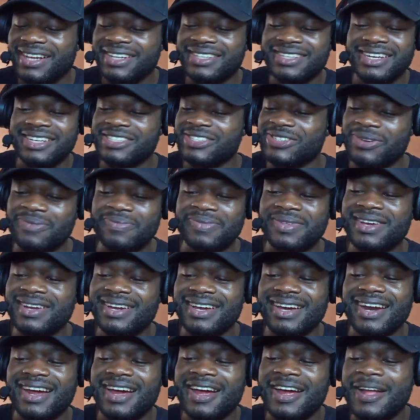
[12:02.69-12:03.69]
Uh, that's
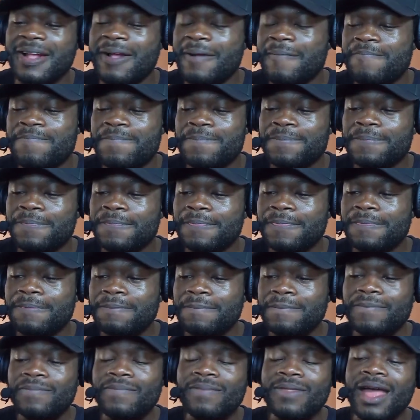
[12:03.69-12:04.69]
something that I
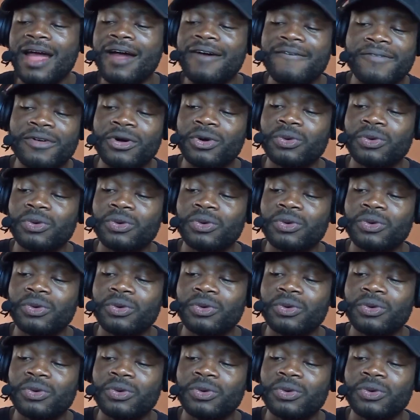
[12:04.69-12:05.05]
I